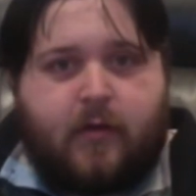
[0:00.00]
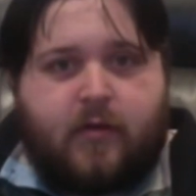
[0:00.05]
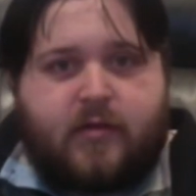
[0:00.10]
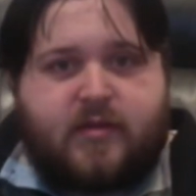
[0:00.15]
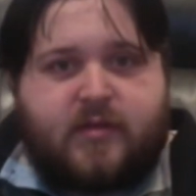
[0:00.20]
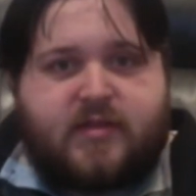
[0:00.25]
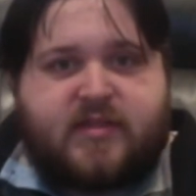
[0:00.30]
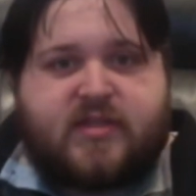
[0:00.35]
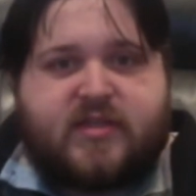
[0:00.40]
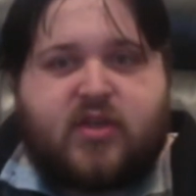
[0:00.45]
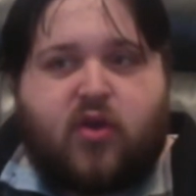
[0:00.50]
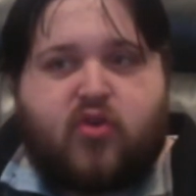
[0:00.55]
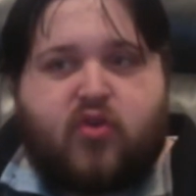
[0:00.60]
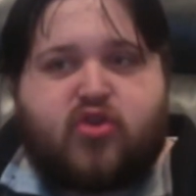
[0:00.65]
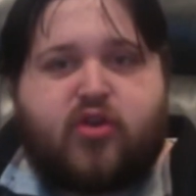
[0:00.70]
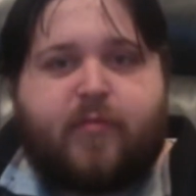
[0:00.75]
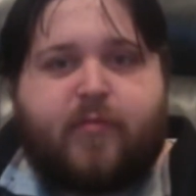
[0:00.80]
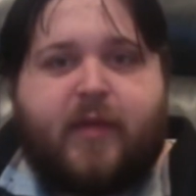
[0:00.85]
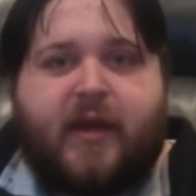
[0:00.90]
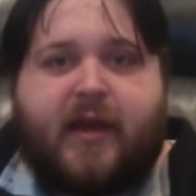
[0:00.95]

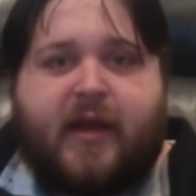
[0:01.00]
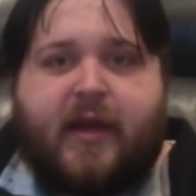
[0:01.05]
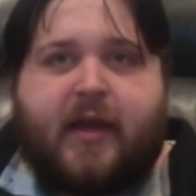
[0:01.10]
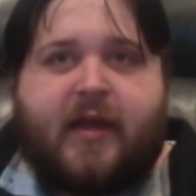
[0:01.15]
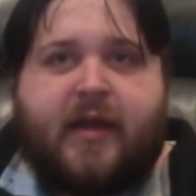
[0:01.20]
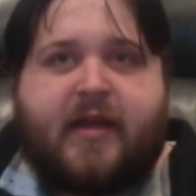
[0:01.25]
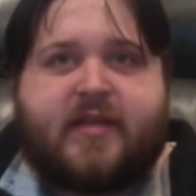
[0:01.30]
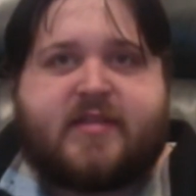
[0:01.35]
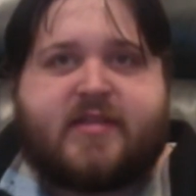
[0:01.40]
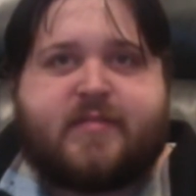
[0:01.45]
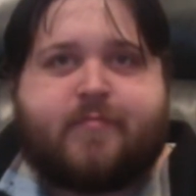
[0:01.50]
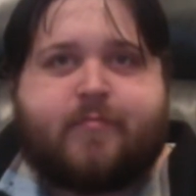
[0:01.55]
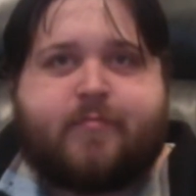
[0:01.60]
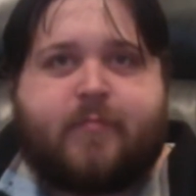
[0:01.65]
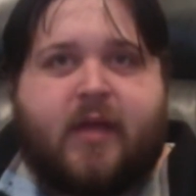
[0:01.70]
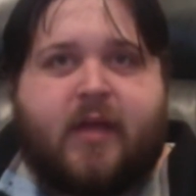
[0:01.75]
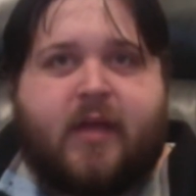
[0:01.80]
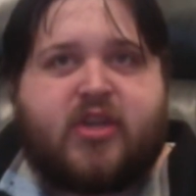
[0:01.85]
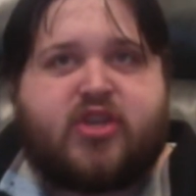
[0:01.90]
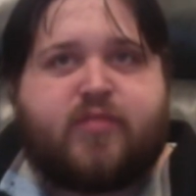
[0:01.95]
Social media is
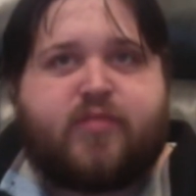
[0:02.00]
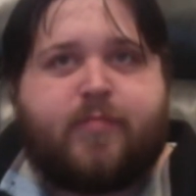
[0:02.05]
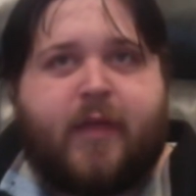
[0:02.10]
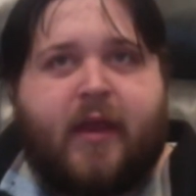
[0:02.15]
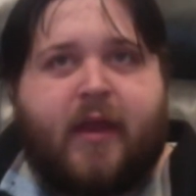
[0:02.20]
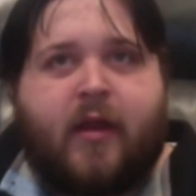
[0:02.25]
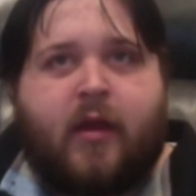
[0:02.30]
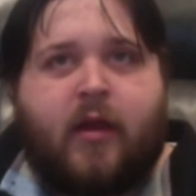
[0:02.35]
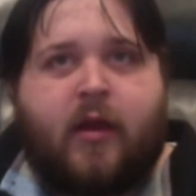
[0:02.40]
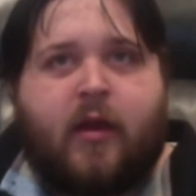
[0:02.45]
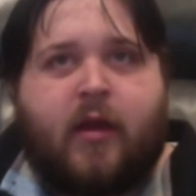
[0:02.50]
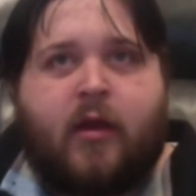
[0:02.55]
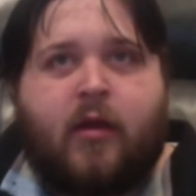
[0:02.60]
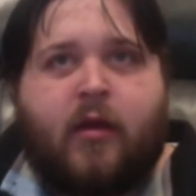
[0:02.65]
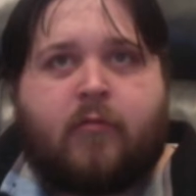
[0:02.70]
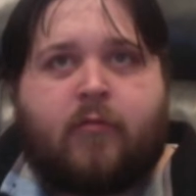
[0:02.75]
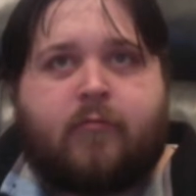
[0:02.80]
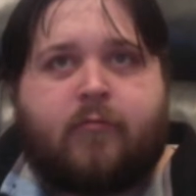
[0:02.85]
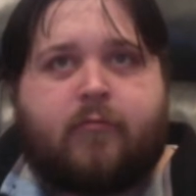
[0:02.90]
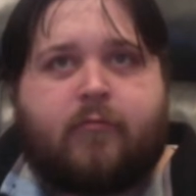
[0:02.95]
much
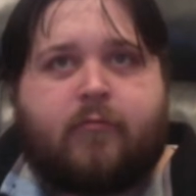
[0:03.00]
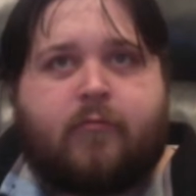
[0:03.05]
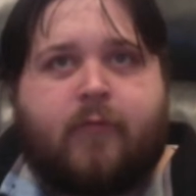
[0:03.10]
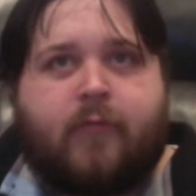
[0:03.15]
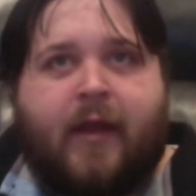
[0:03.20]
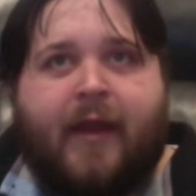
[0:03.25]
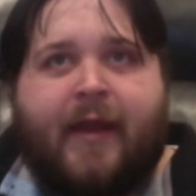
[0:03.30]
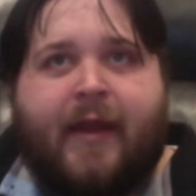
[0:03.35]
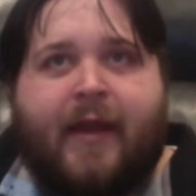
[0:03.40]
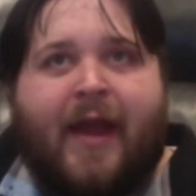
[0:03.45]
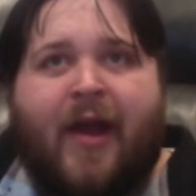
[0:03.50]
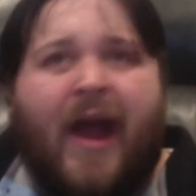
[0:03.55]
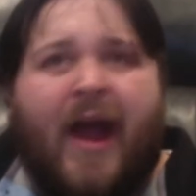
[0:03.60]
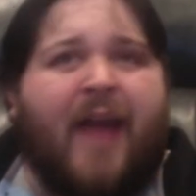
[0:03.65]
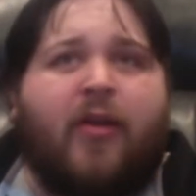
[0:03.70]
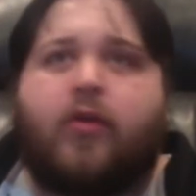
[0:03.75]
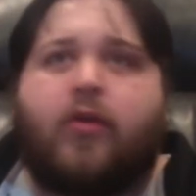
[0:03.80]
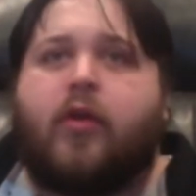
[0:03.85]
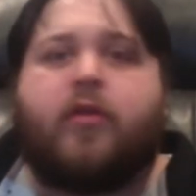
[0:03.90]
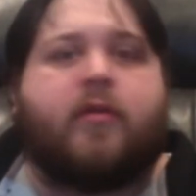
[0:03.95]
bigger right now. I
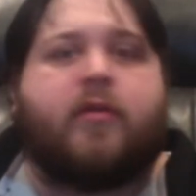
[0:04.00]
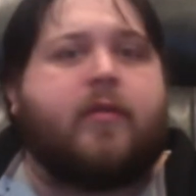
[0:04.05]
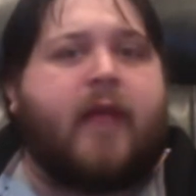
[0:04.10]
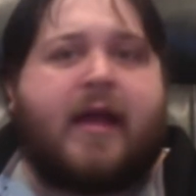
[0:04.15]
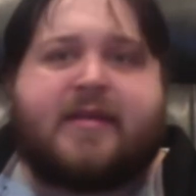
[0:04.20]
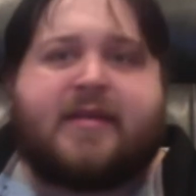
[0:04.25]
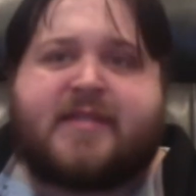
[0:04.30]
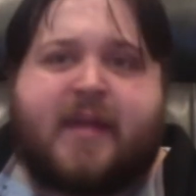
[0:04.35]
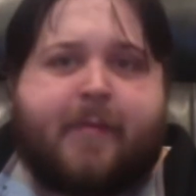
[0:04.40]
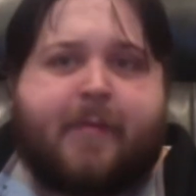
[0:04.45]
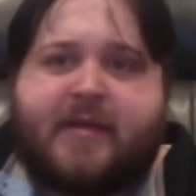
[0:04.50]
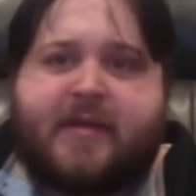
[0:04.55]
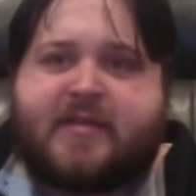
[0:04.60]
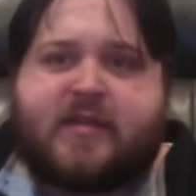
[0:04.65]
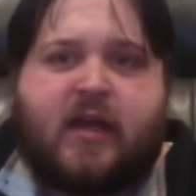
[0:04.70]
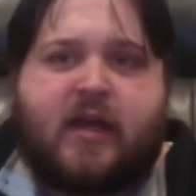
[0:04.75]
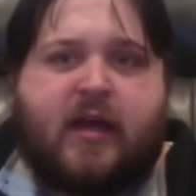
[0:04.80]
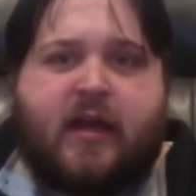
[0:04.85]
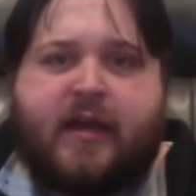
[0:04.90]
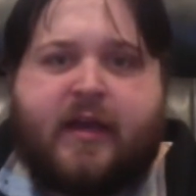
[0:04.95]
don't know the last time I
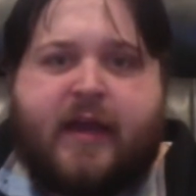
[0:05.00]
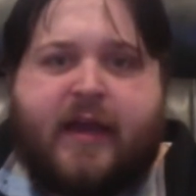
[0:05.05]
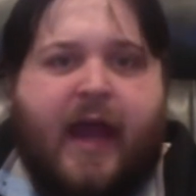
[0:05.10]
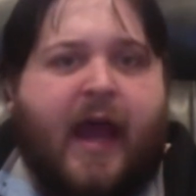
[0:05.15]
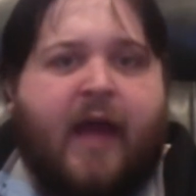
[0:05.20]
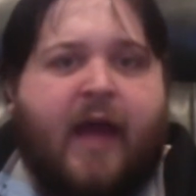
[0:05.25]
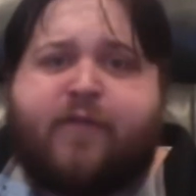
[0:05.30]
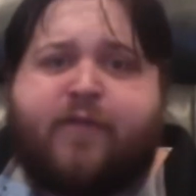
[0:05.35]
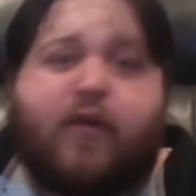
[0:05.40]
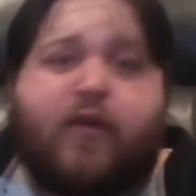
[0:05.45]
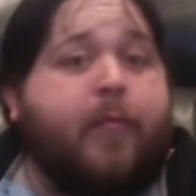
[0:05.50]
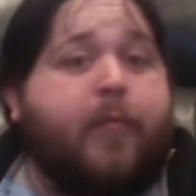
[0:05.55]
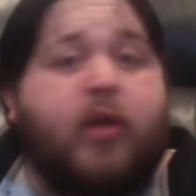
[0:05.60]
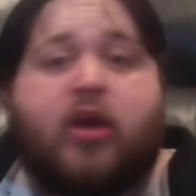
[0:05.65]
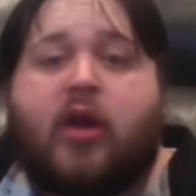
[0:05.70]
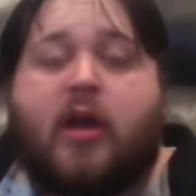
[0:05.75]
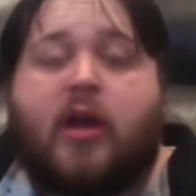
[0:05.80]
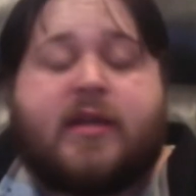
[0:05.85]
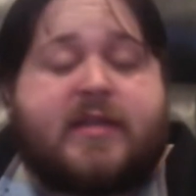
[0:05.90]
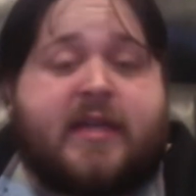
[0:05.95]
saw an ad for a book
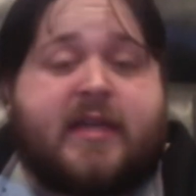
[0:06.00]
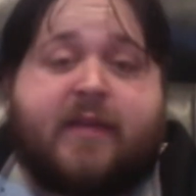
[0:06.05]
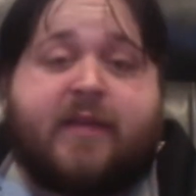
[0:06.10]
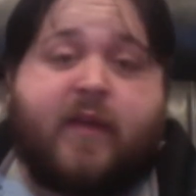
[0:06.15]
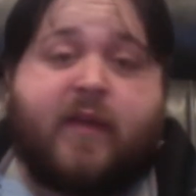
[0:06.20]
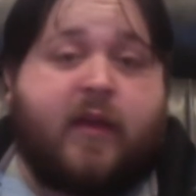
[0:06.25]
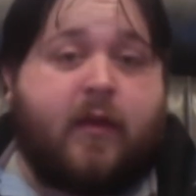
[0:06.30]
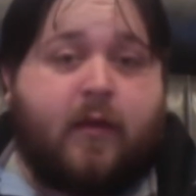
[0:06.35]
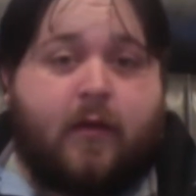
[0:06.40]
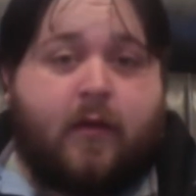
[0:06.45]
on TV,